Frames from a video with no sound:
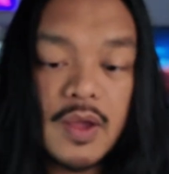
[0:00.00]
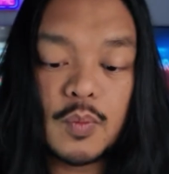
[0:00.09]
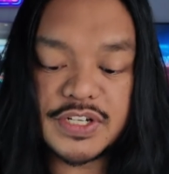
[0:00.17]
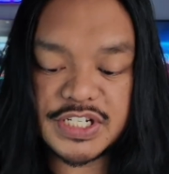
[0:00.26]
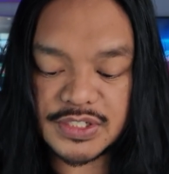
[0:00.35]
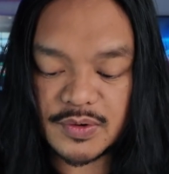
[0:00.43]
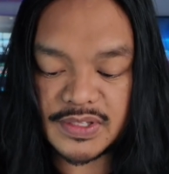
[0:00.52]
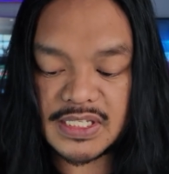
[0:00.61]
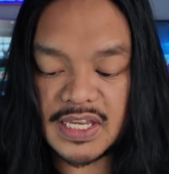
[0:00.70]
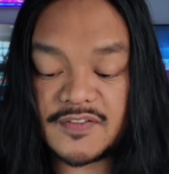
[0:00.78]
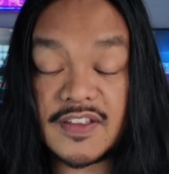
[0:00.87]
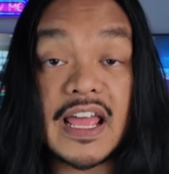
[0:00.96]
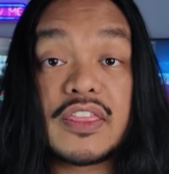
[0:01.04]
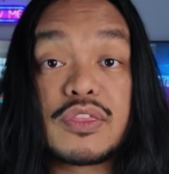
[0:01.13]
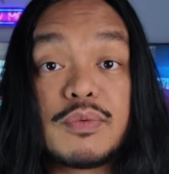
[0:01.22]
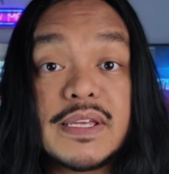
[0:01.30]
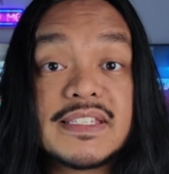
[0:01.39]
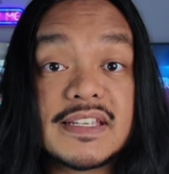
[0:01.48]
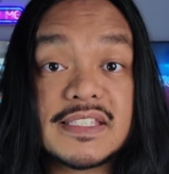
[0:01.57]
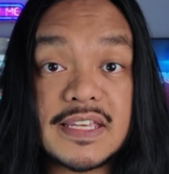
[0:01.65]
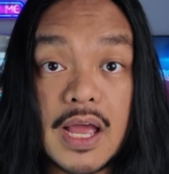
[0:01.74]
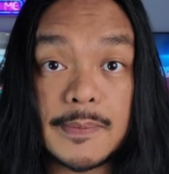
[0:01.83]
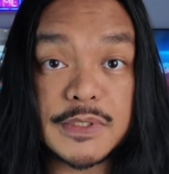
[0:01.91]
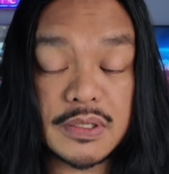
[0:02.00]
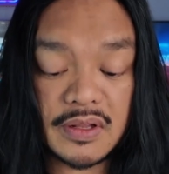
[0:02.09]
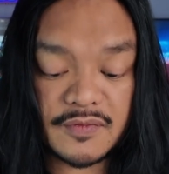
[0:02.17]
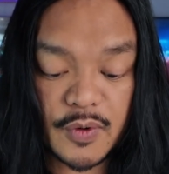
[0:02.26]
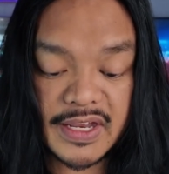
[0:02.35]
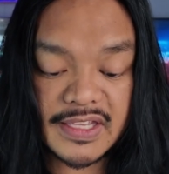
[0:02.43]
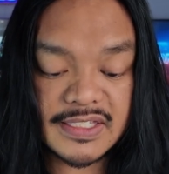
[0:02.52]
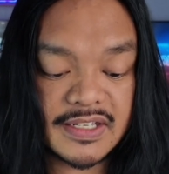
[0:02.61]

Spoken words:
which is going to give it that 360 obstacle avoidance.